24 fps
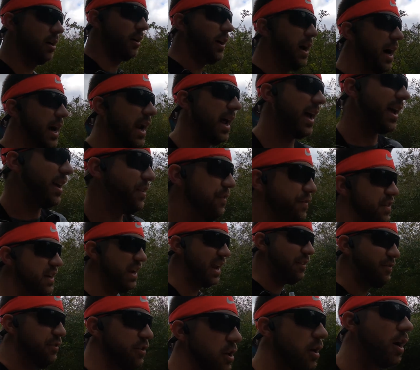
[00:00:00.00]
All right, I have
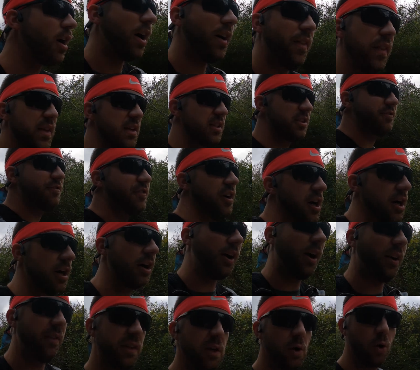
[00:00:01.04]
never gone this
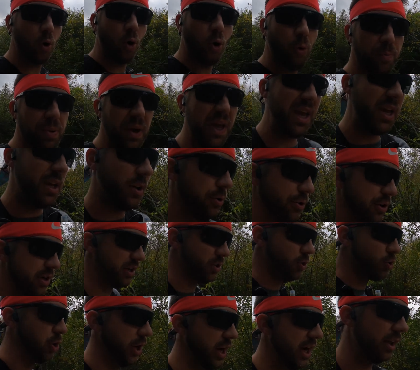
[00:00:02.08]
far on the old Paint
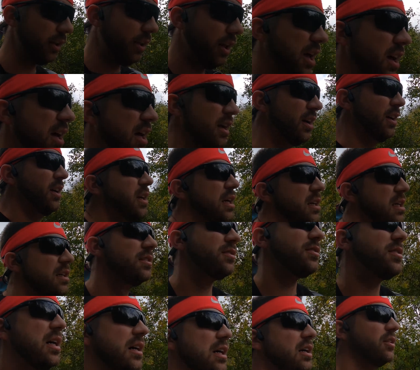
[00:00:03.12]
Creek Trail,
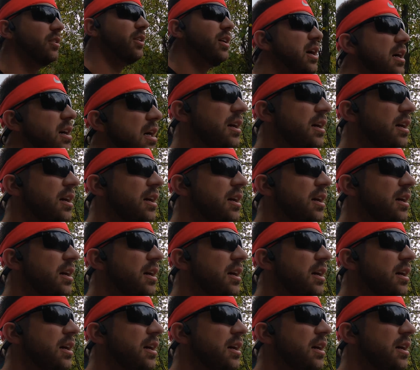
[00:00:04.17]
so